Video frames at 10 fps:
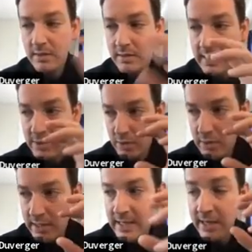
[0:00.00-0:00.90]
that
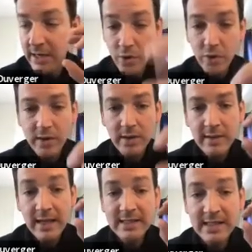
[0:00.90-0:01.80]
inline hook
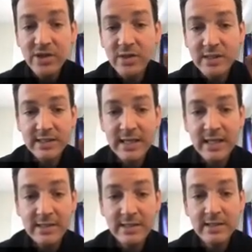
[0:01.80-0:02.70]
that essentially
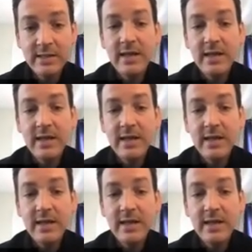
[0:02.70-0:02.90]
says,